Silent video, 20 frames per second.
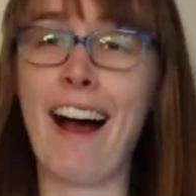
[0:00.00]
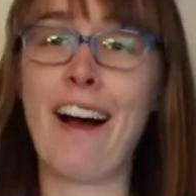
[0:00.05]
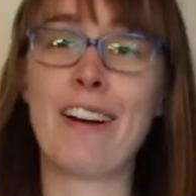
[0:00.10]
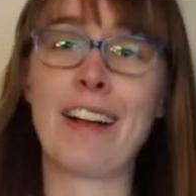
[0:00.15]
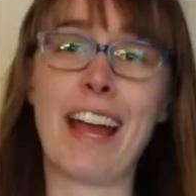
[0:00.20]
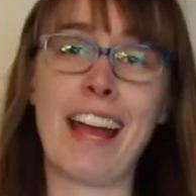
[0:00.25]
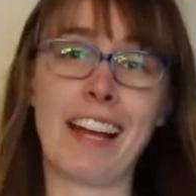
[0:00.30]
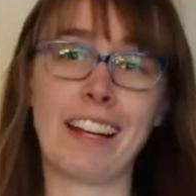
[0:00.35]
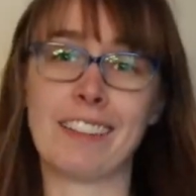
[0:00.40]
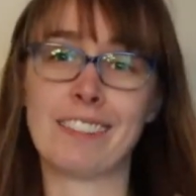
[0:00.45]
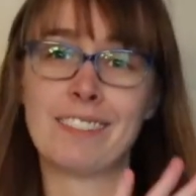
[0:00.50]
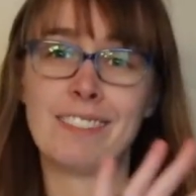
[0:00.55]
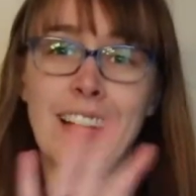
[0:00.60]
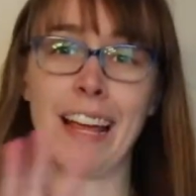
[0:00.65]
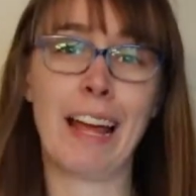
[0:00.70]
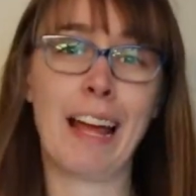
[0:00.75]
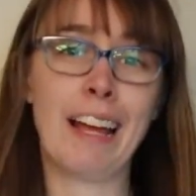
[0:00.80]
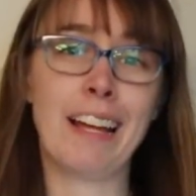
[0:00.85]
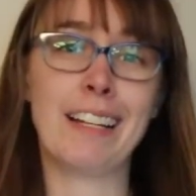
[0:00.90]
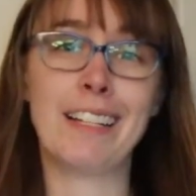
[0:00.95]
Okay,
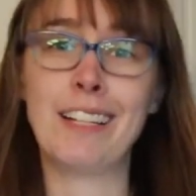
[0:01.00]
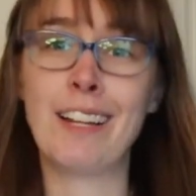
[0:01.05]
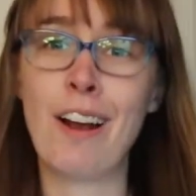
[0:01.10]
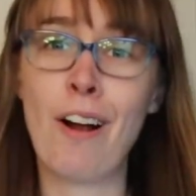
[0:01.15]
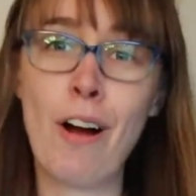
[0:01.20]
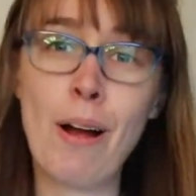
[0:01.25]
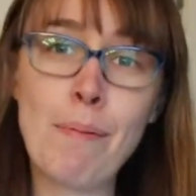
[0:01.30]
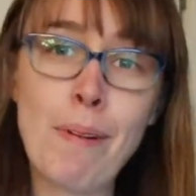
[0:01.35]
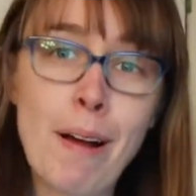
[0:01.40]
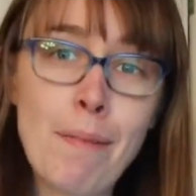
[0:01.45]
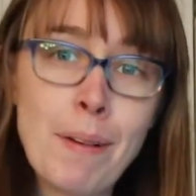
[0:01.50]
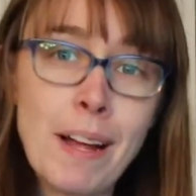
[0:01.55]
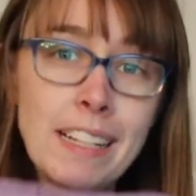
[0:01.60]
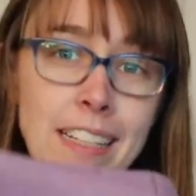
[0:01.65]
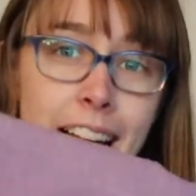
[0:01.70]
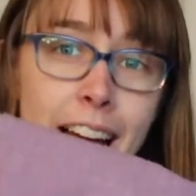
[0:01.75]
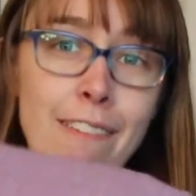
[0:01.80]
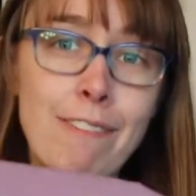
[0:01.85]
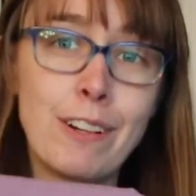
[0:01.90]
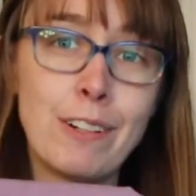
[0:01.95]
you know I'm on my
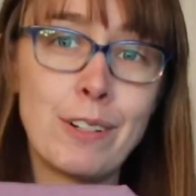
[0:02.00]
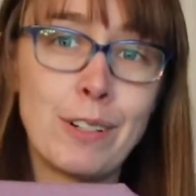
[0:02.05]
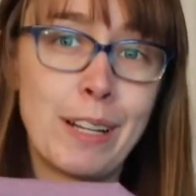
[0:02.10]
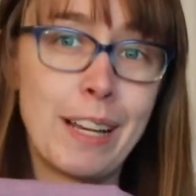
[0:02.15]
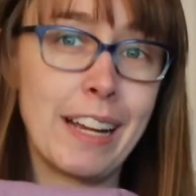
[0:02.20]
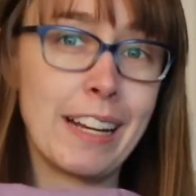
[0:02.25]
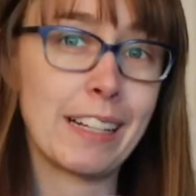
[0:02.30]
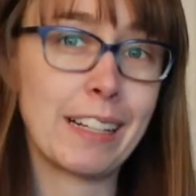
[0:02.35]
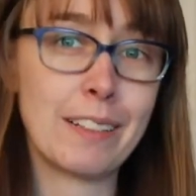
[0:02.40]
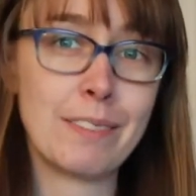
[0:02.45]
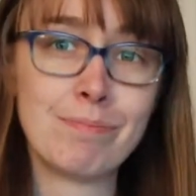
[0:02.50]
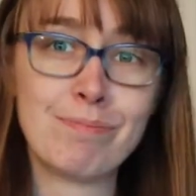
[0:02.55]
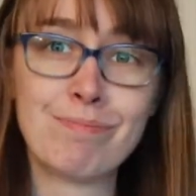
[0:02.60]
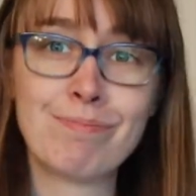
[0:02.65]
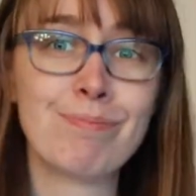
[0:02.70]
lavender kick.